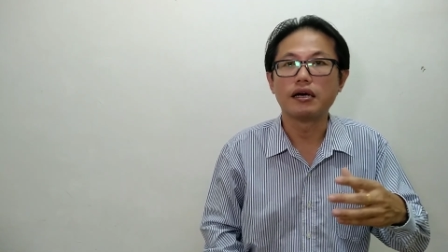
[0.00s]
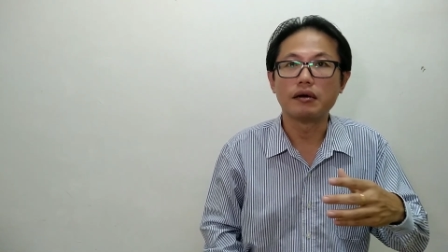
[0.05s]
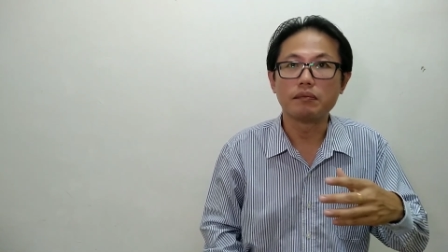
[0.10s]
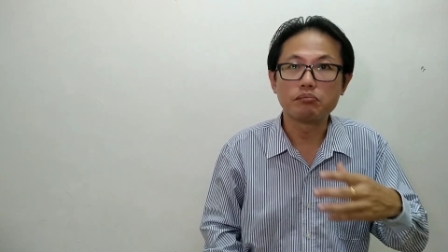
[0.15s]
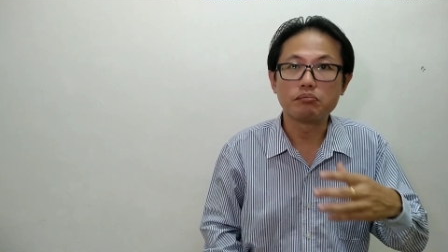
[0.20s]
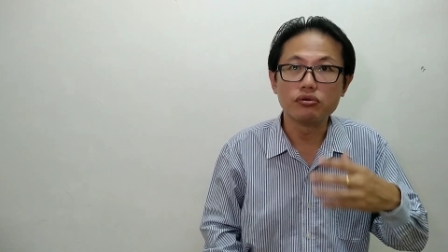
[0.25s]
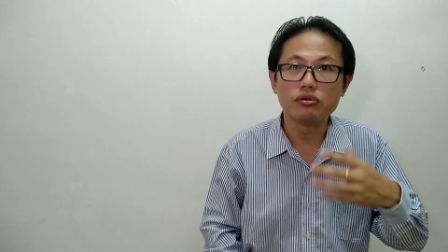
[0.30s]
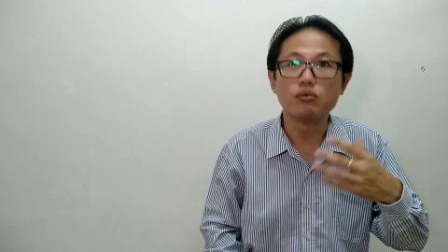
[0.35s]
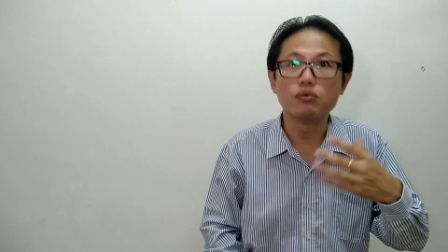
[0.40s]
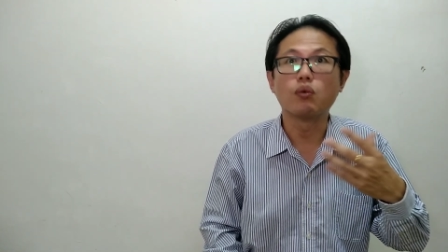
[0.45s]

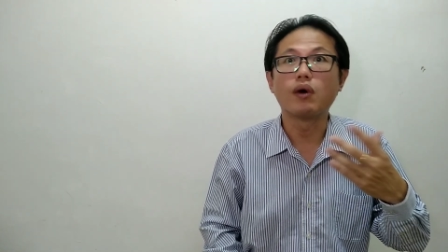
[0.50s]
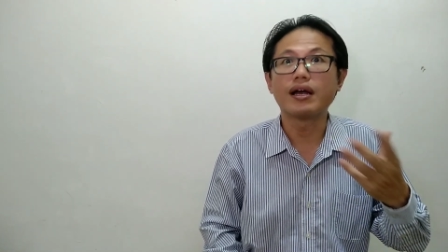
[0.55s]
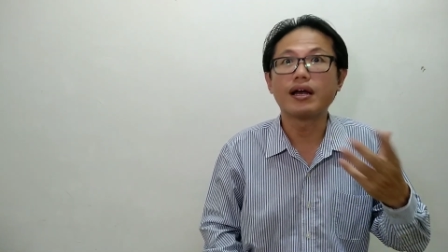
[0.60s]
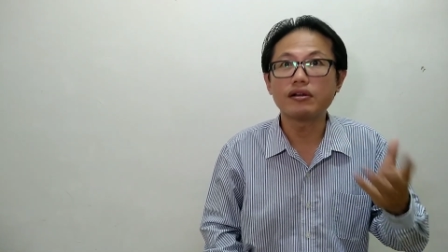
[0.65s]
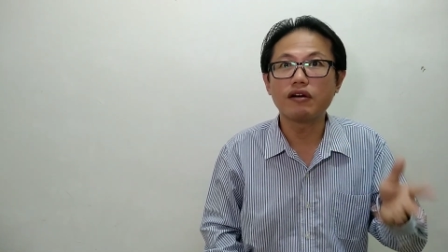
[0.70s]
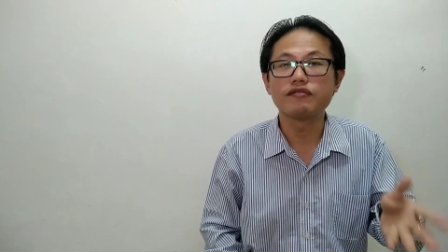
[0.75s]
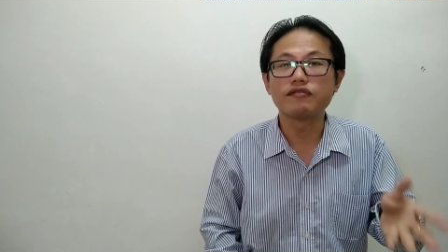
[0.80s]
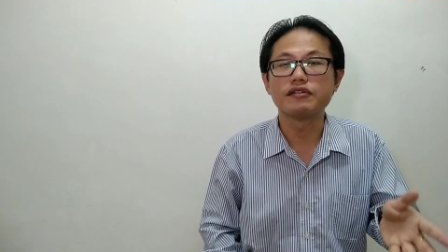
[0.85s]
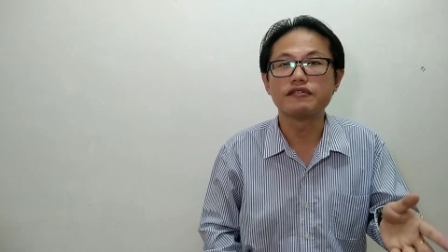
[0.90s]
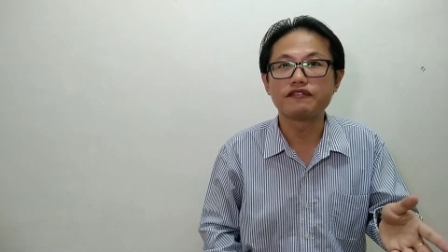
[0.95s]
put one
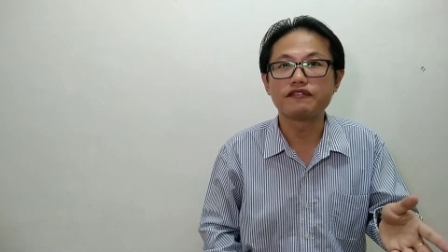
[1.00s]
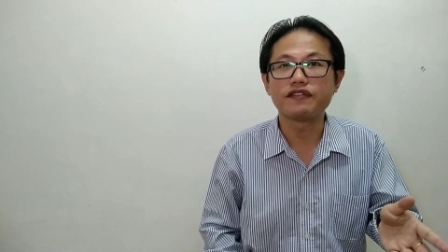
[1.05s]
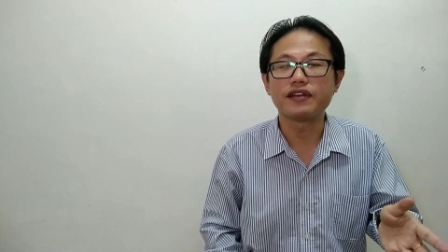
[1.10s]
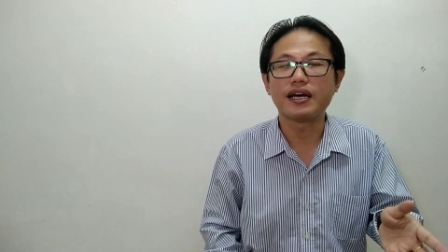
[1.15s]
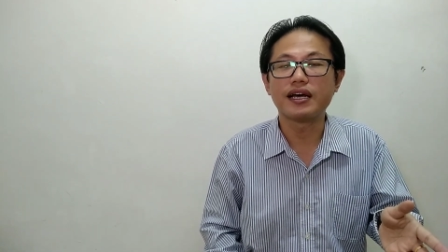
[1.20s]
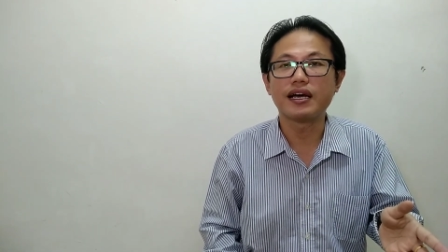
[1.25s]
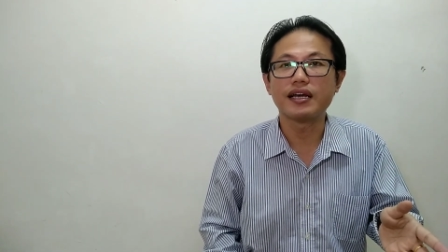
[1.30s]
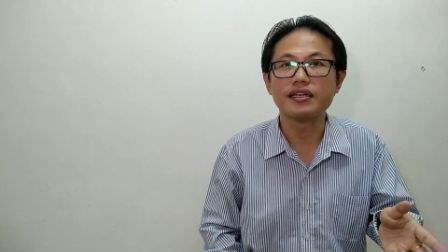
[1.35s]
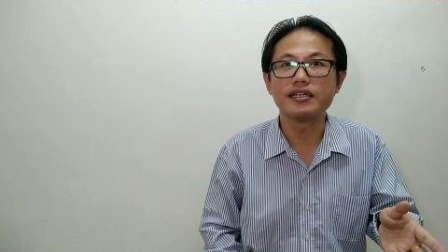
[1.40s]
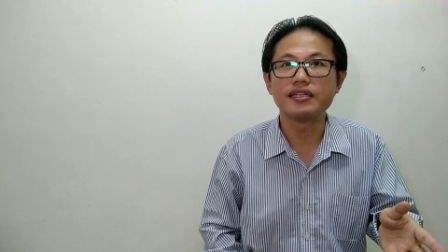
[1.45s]
of a
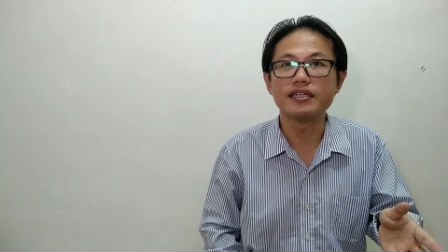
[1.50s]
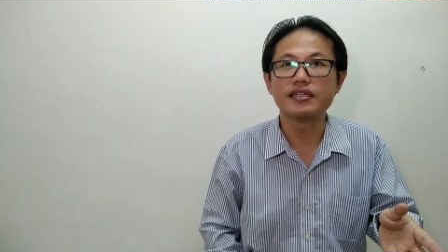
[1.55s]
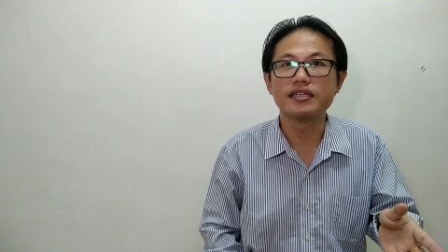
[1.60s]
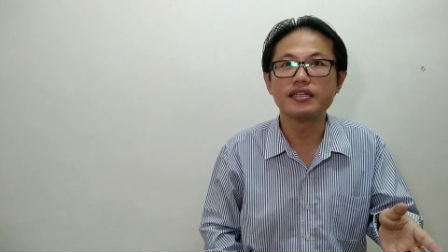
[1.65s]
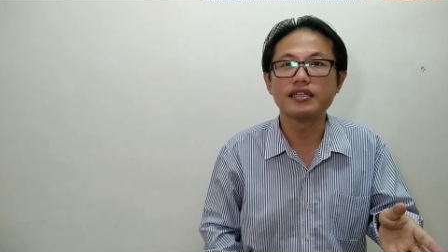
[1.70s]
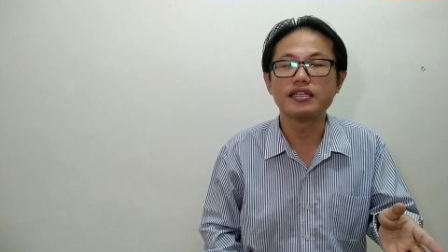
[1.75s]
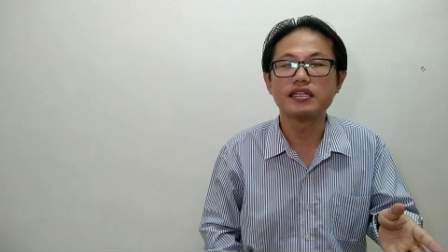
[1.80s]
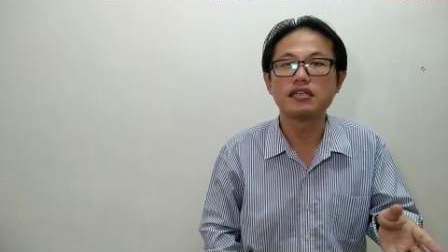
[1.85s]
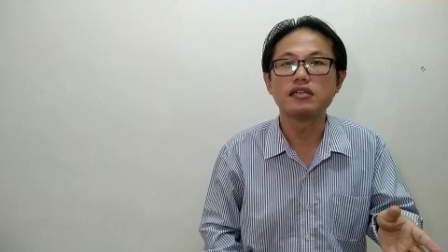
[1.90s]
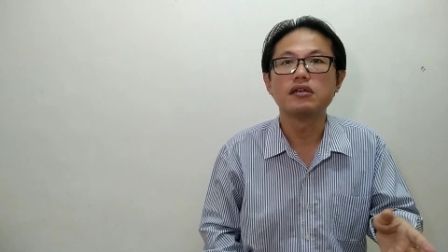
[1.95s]

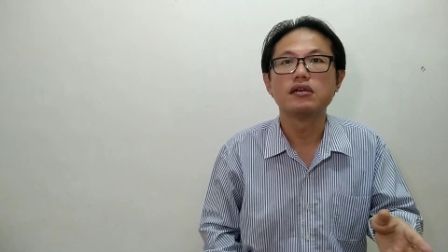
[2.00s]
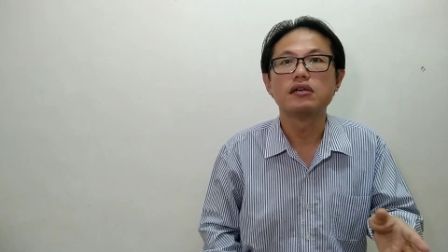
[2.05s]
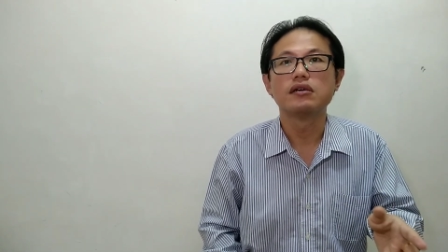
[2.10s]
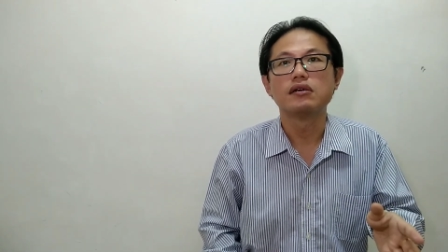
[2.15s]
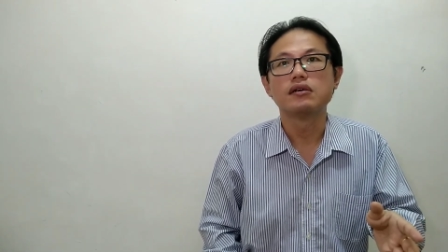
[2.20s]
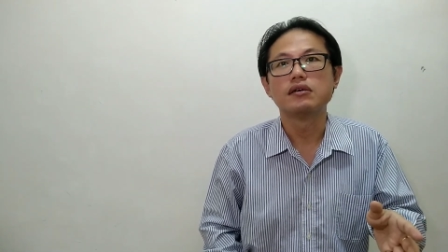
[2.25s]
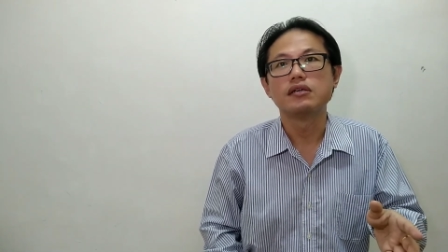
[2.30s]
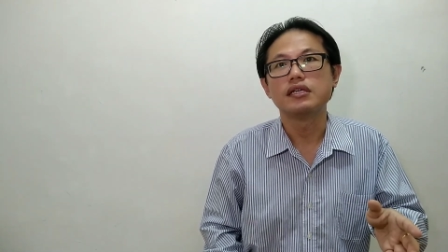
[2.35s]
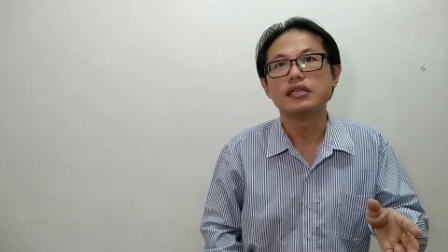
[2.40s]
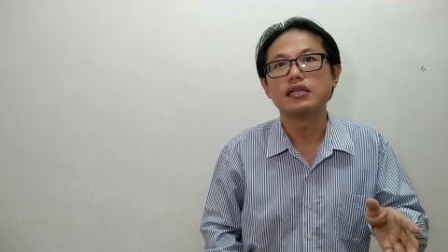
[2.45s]
flyer
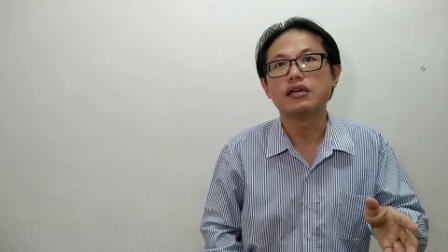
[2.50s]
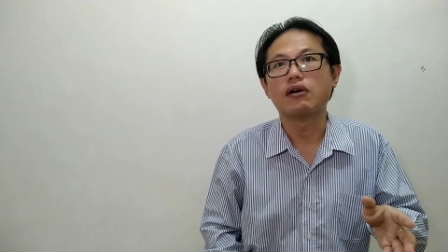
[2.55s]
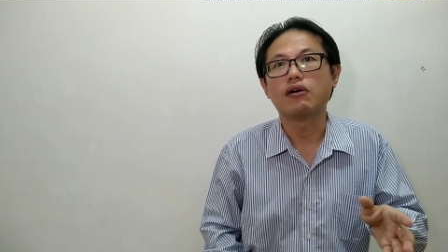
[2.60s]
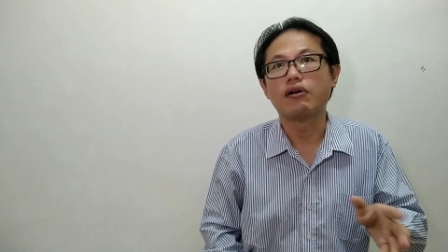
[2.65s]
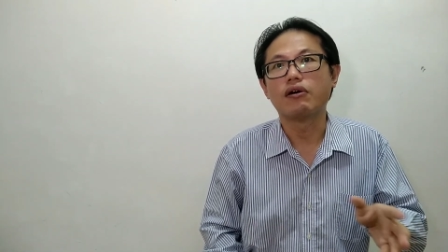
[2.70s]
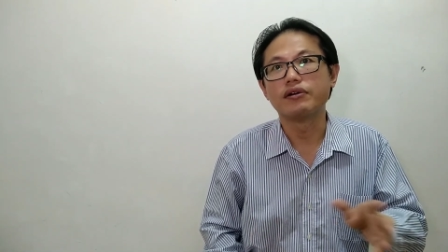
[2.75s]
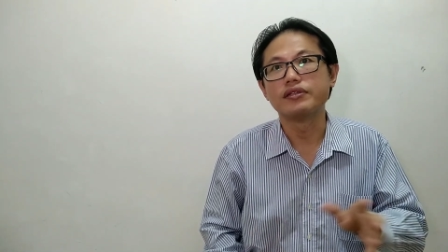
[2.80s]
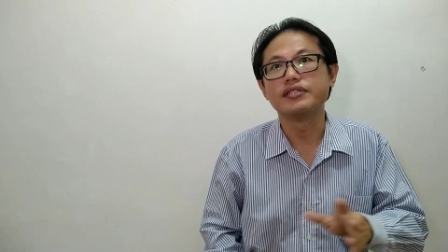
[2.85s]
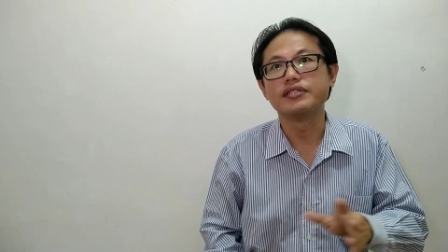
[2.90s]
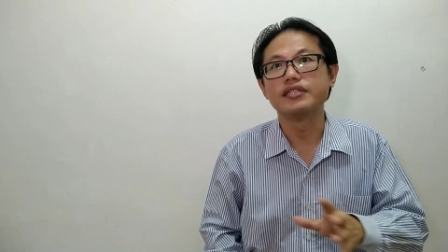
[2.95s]

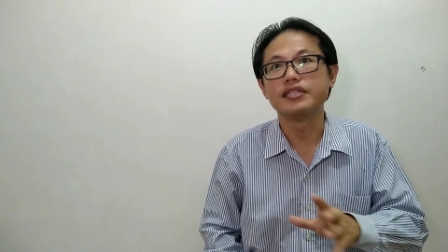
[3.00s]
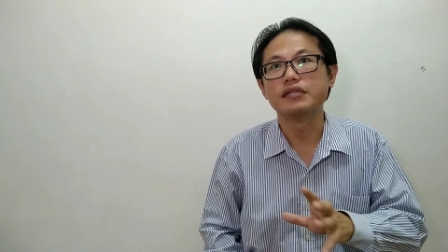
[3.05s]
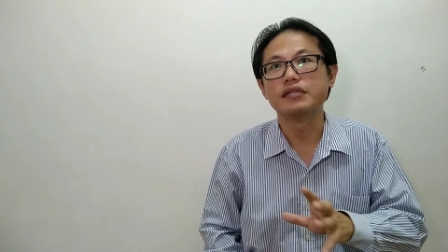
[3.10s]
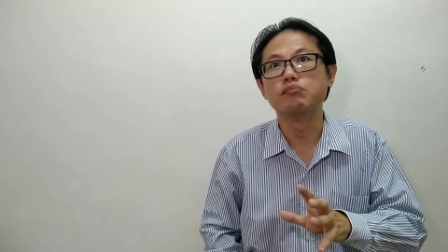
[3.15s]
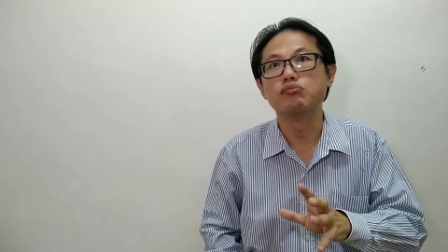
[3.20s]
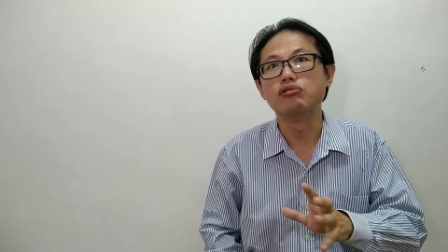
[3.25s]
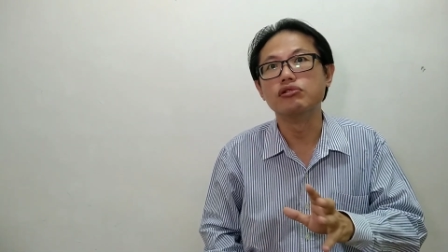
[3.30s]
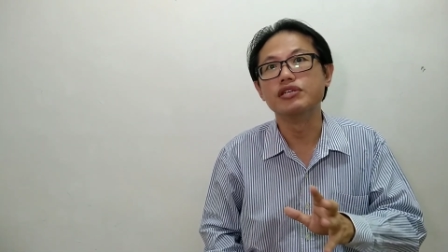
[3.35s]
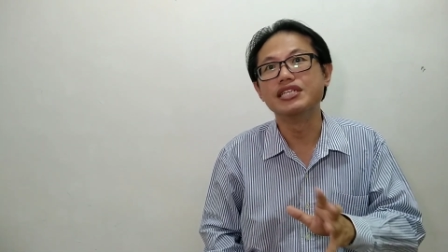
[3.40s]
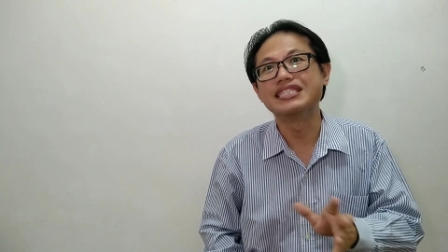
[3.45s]
on the
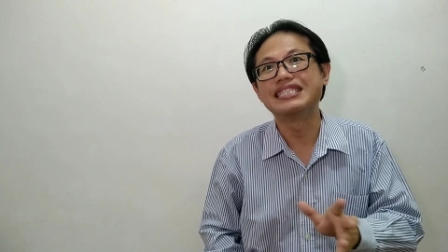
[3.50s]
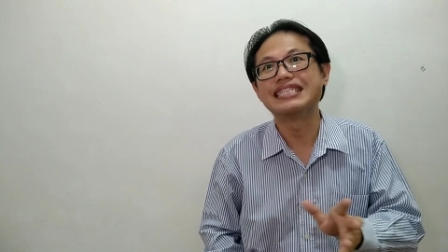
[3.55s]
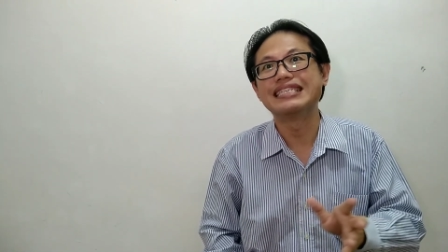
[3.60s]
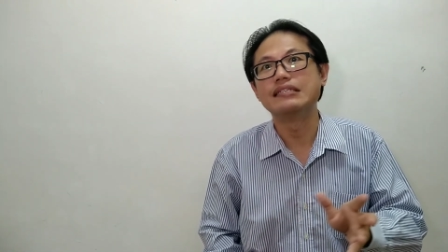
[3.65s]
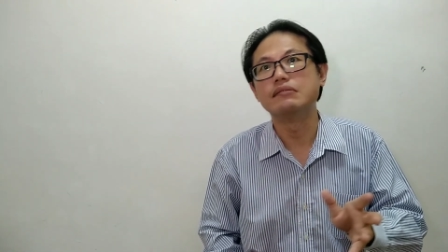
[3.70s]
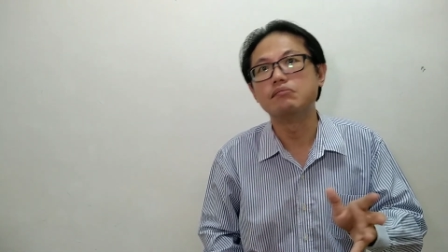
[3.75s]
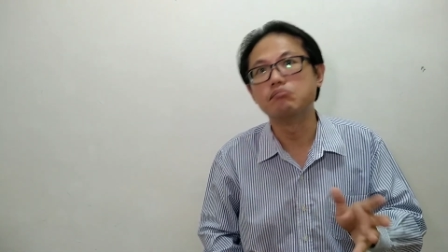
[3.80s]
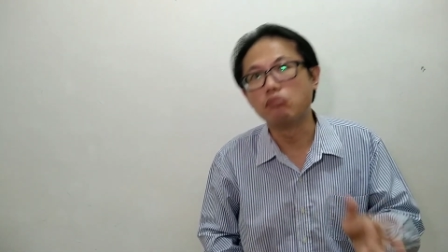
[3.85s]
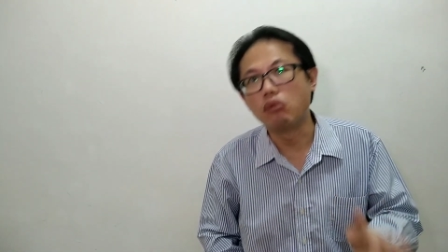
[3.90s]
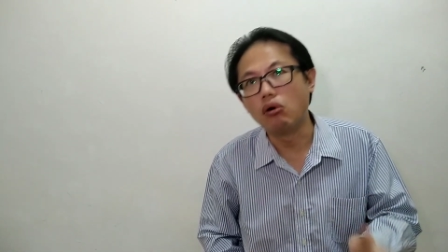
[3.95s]

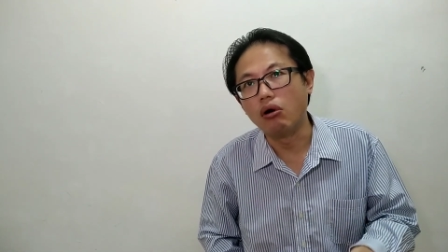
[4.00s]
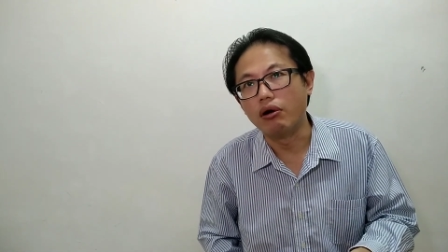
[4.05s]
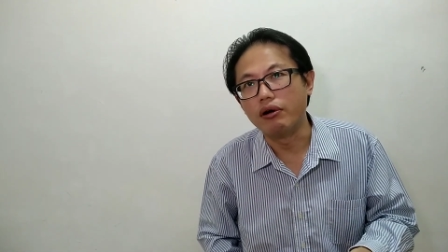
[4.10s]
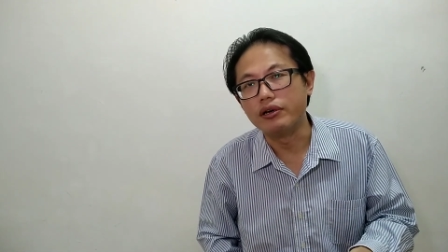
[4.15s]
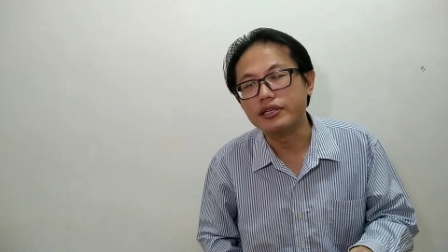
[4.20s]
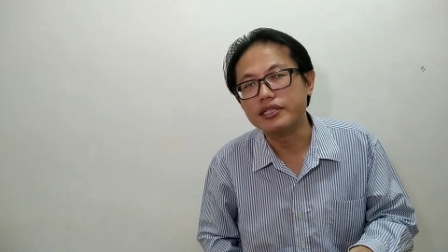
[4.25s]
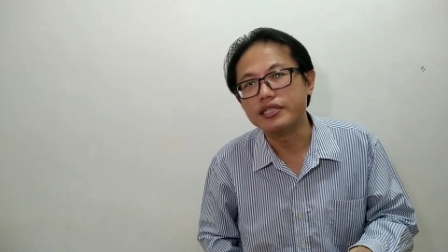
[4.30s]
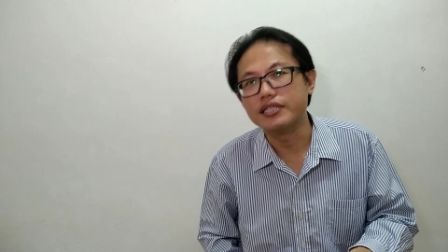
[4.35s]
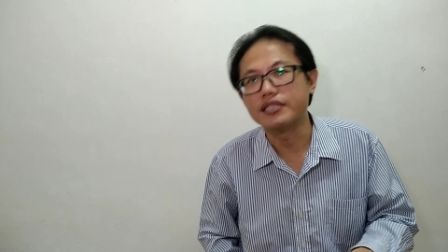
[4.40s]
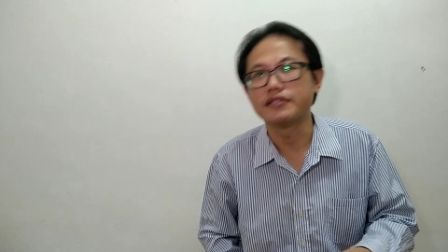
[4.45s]
bulletin
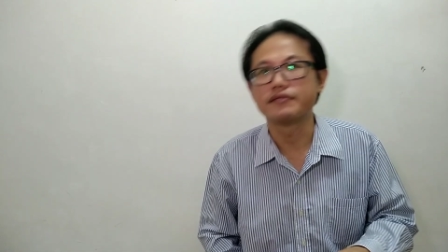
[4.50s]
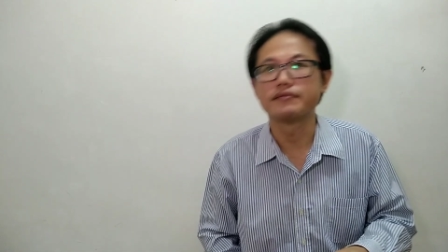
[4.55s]
board.